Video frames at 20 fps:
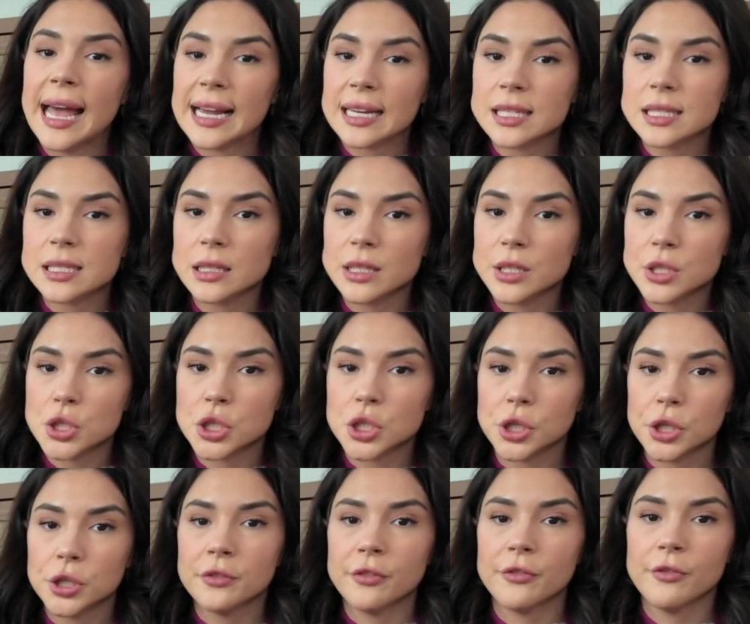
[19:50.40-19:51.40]
excellent
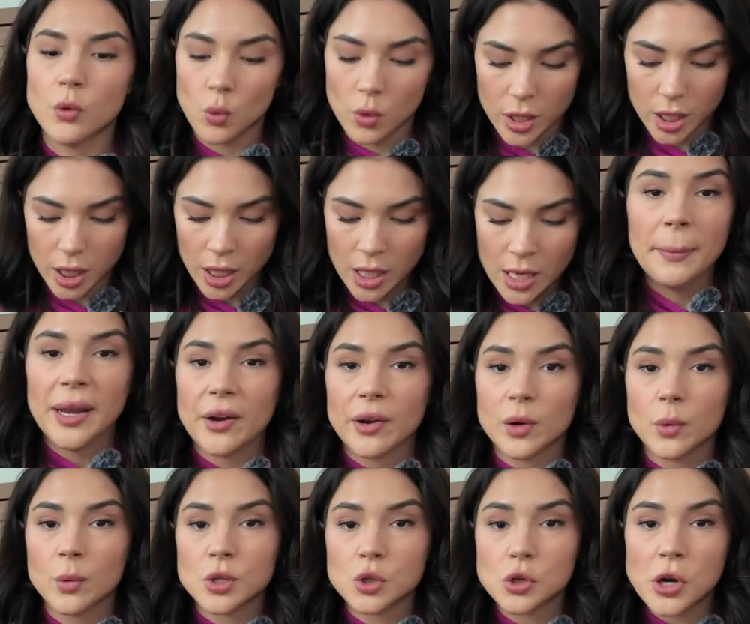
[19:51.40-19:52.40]
shirt for pairing
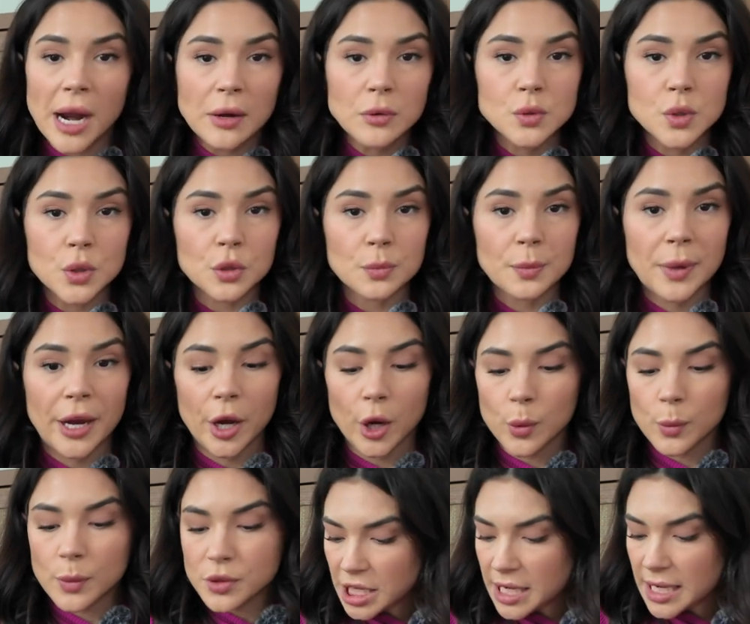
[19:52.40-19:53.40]
with trousers,
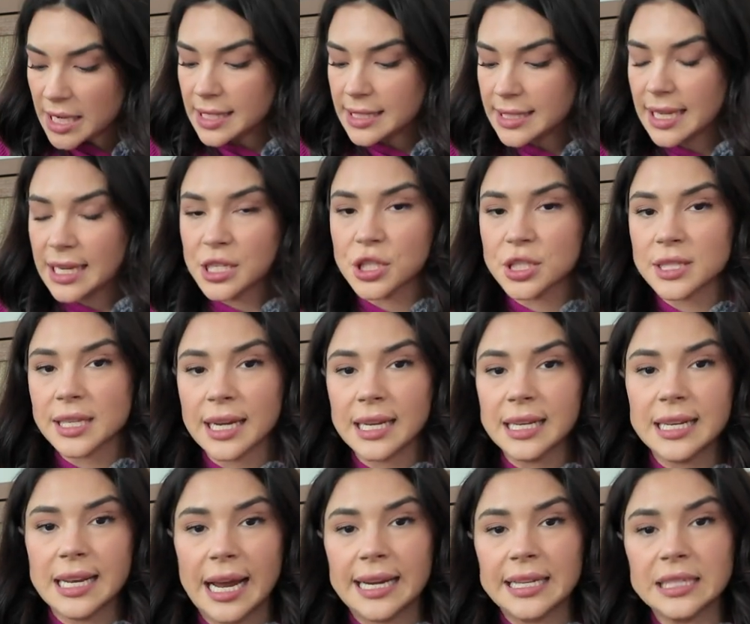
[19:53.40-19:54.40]
pairing with jeans. And it's just like a
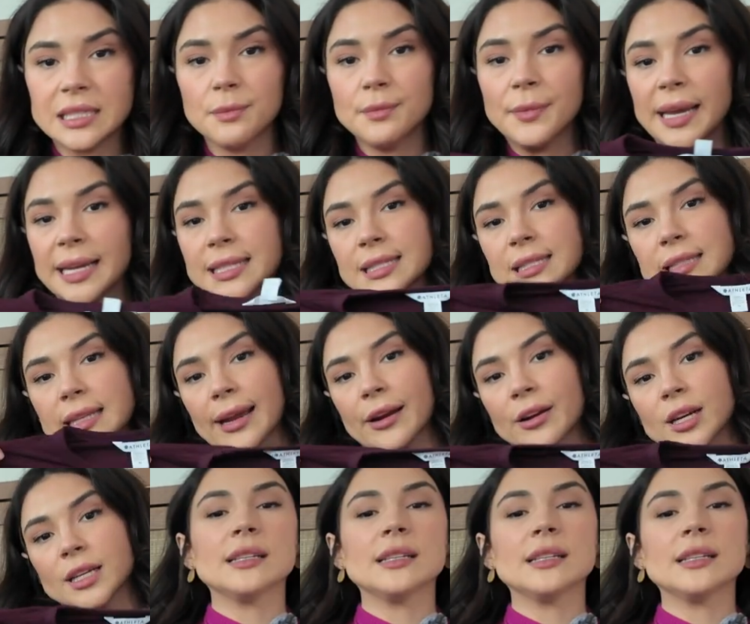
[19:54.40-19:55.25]
nice base layer.